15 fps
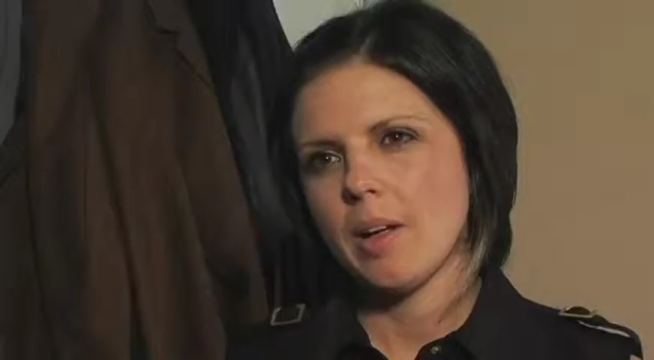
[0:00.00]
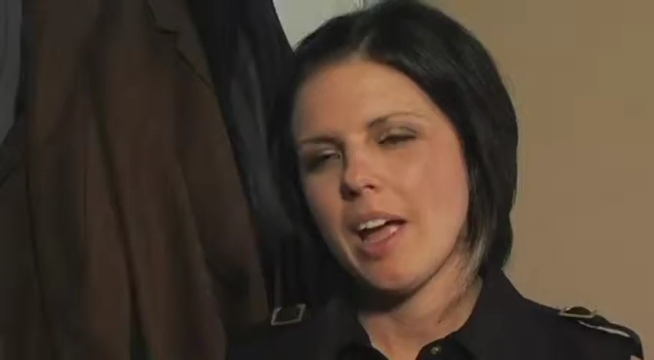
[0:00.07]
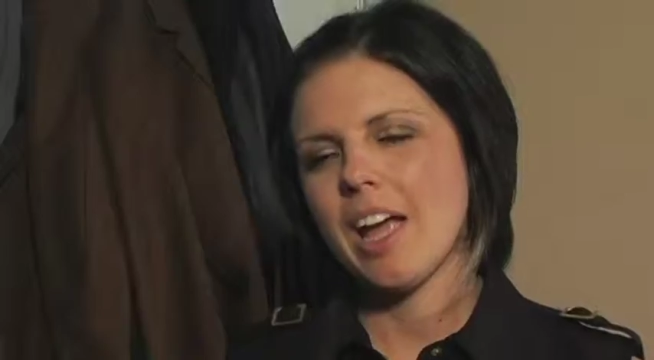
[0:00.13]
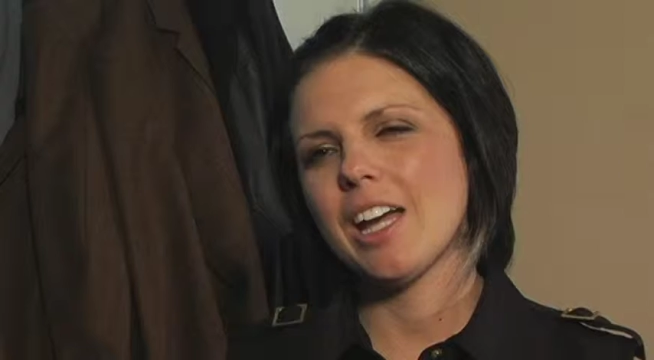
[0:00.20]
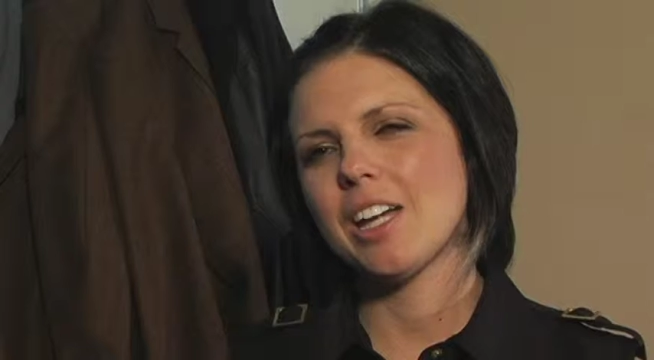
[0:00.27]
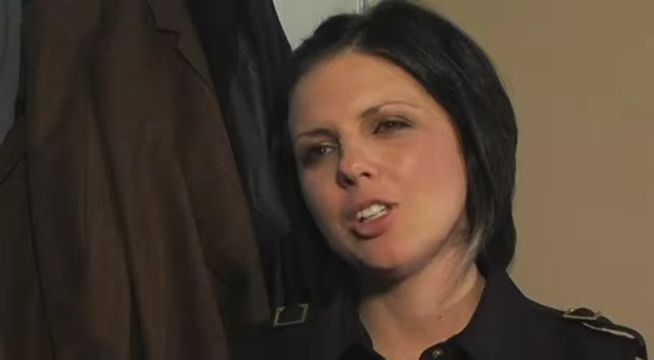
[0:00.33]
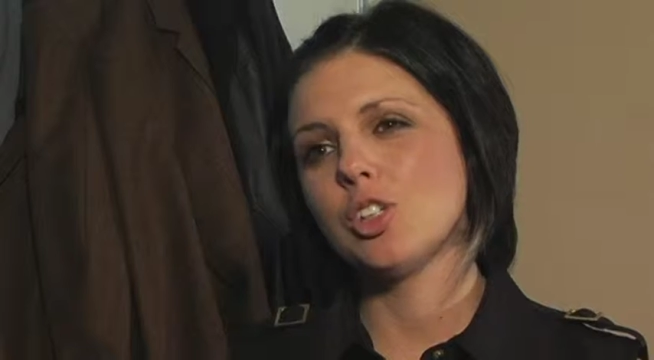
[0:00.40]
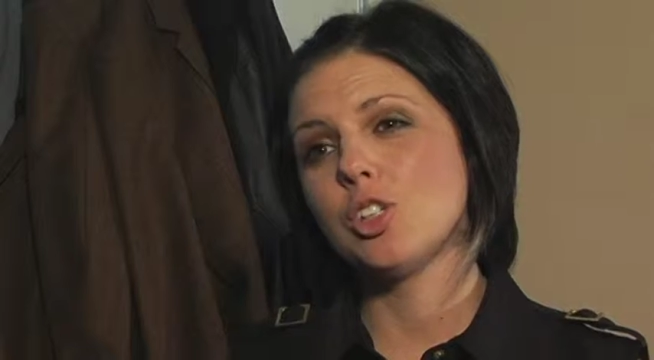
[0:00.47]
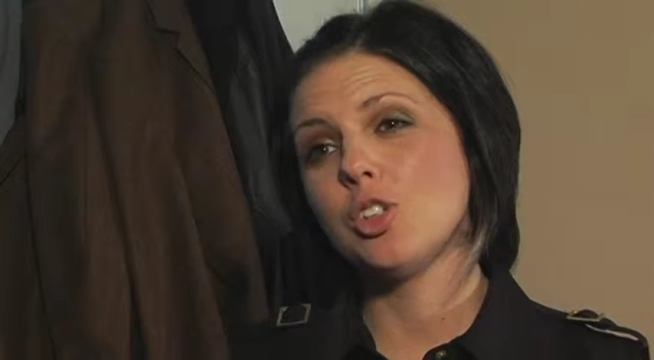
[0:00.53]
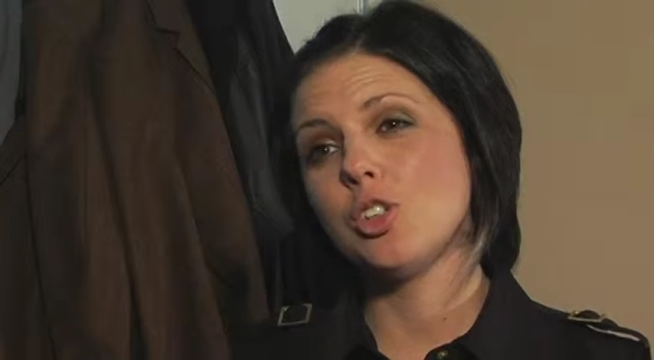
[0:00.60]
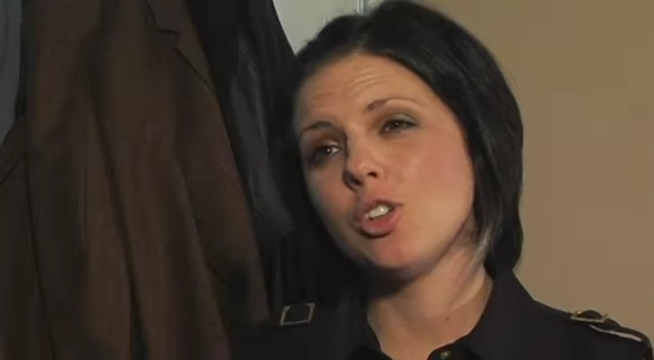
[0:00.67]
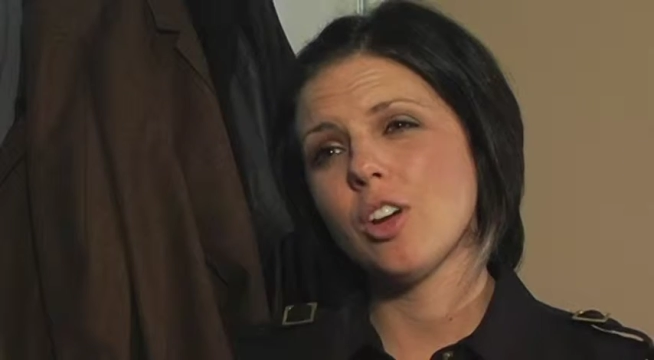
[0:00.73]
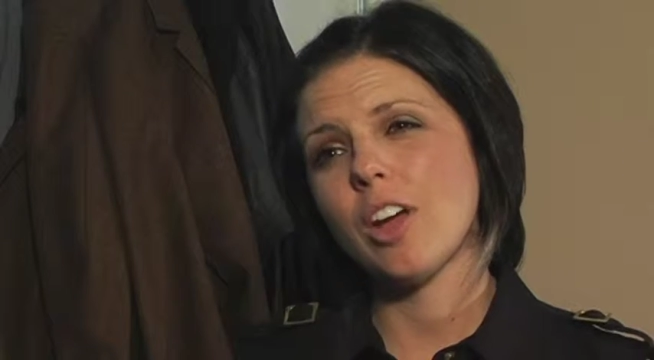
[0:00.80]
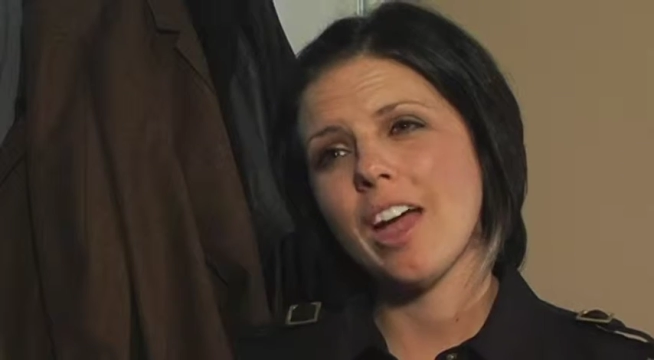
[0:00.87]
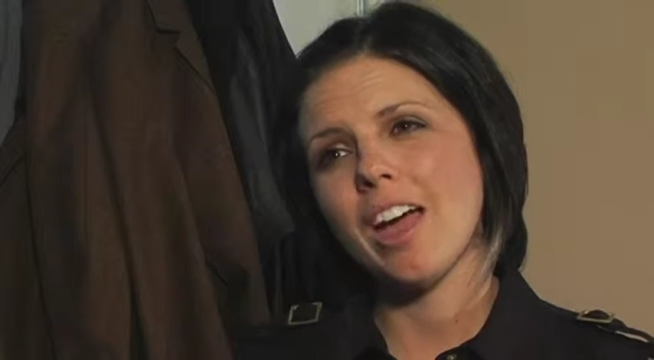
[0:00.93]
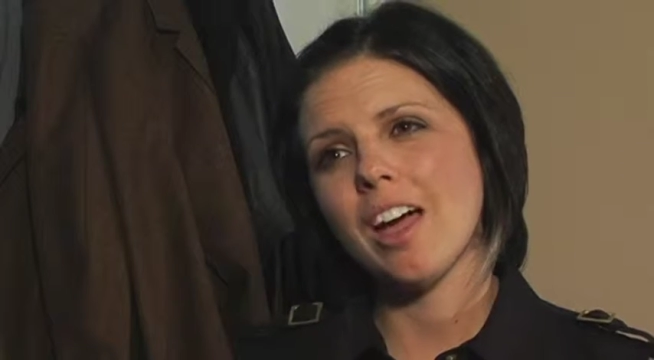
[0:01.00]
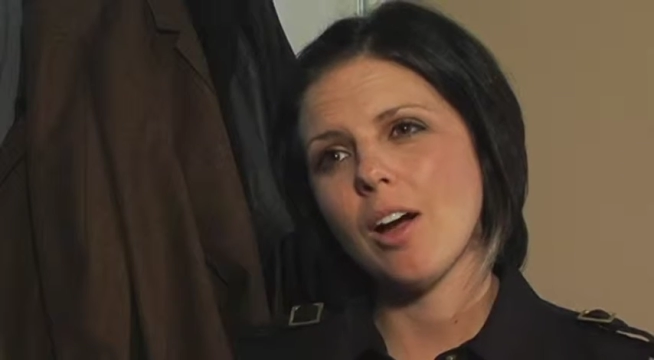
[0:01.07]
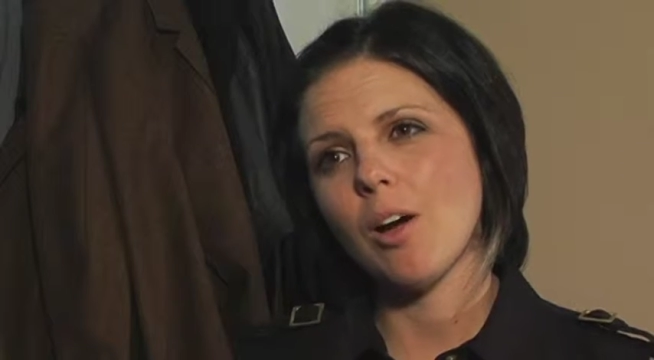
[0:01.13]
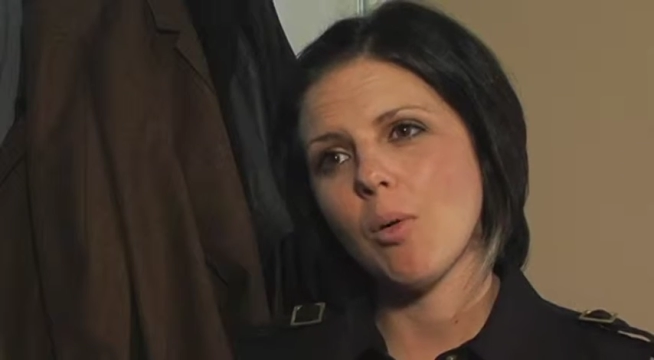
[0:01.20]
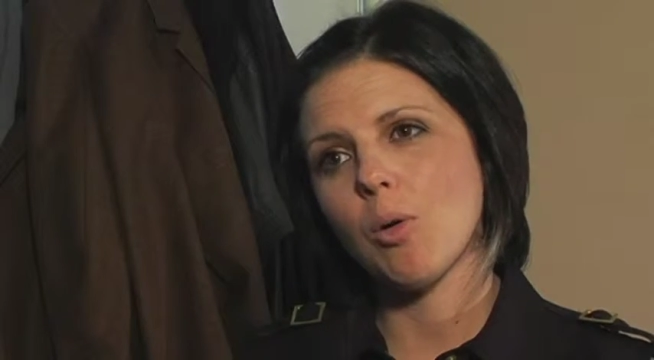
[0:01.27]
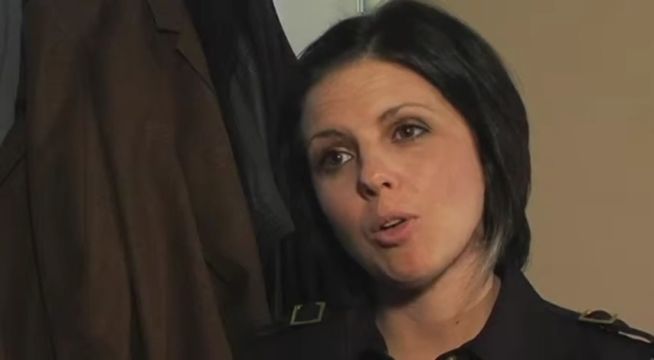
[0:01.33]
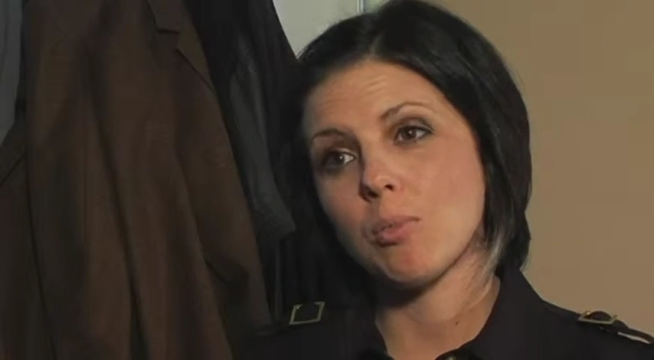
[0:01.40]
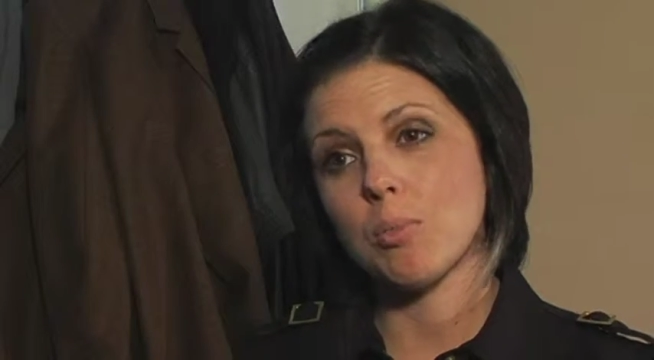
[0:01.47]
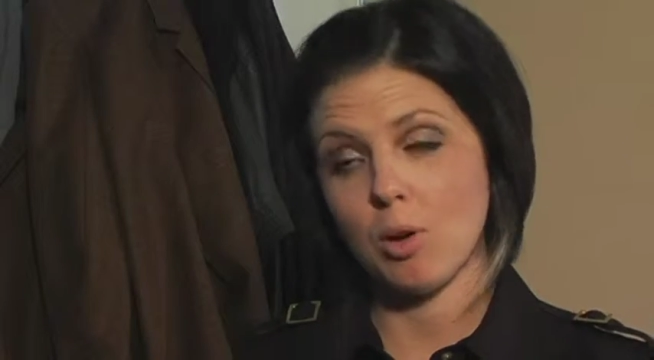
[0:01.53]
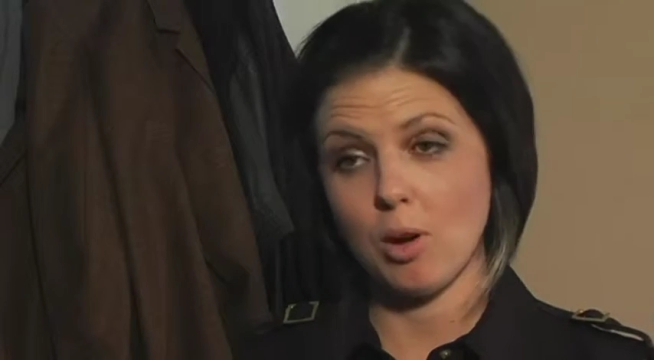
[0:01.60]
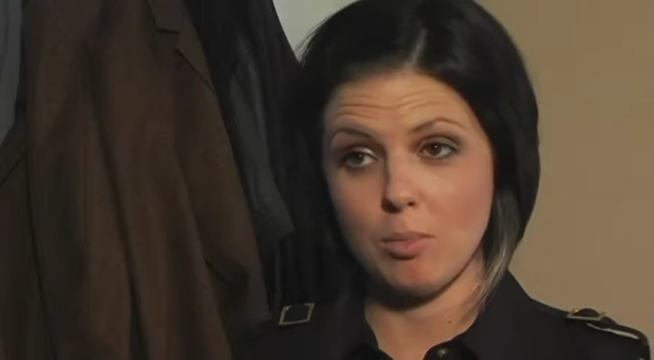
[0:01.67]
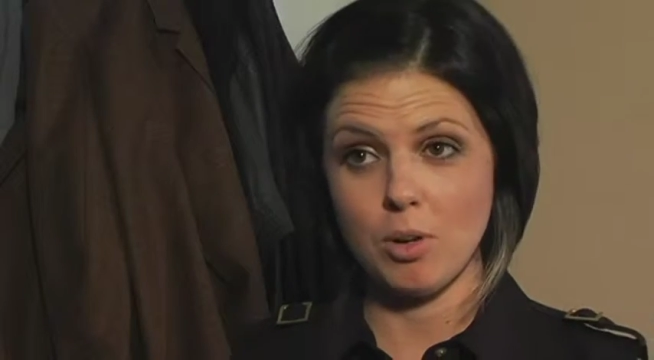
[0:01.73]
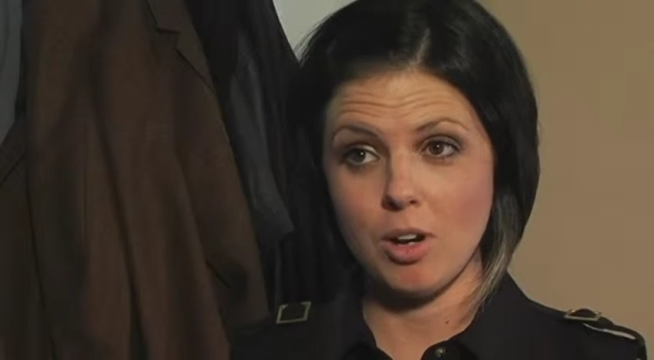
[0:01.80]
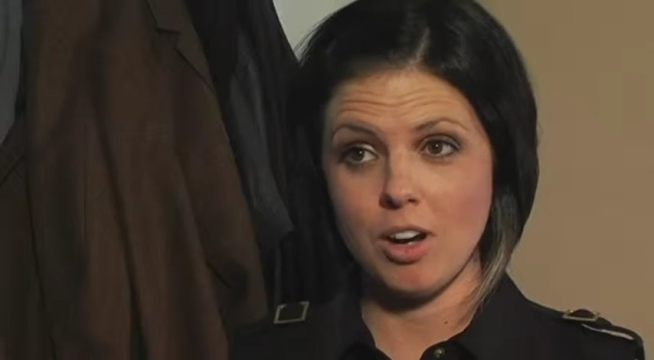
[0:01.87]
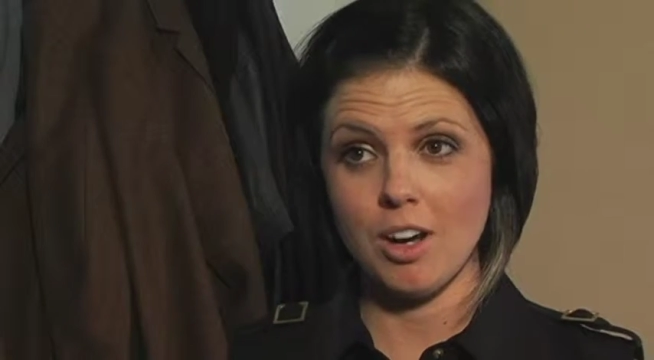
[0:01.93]
And do you know how on
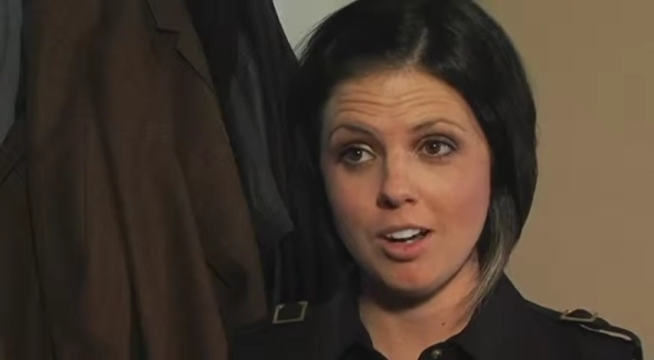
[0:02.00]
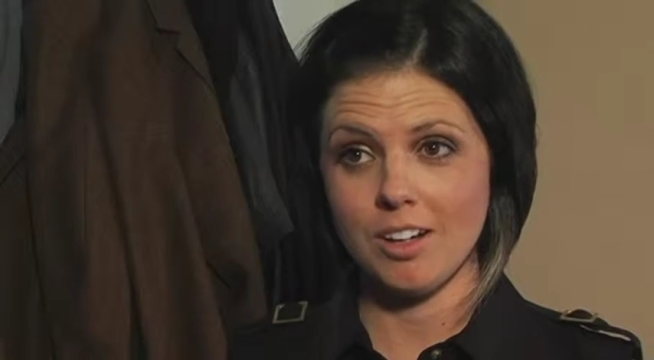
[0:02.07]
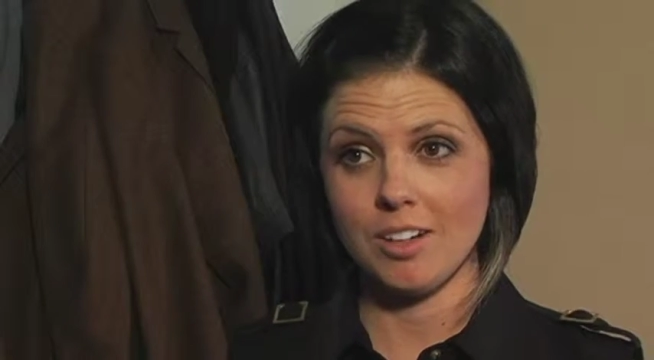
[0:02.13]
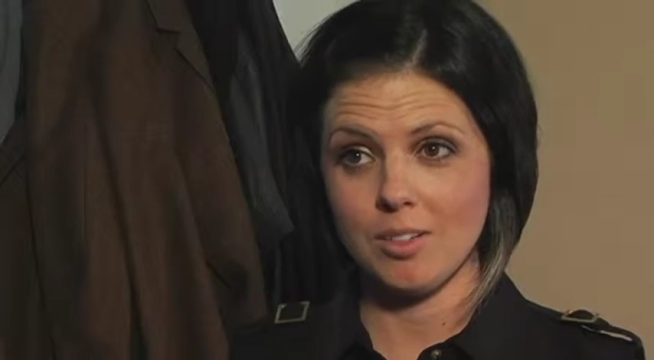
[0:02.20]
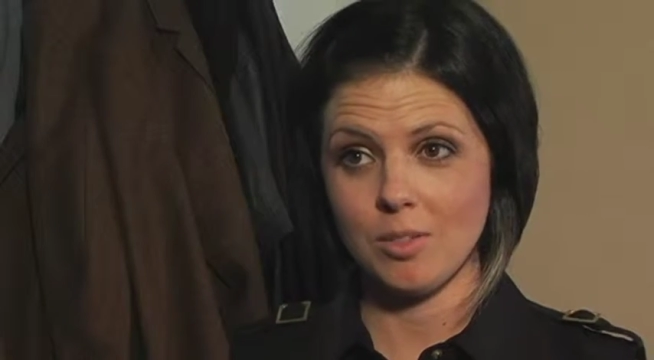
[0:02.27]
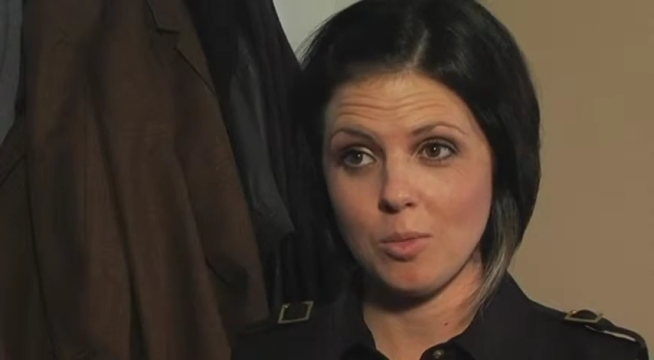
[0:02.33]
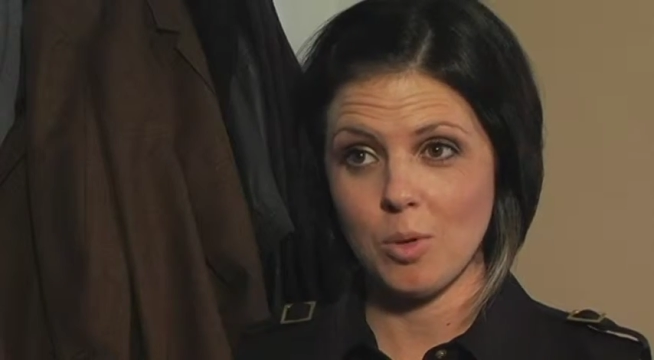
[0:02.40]
prom night,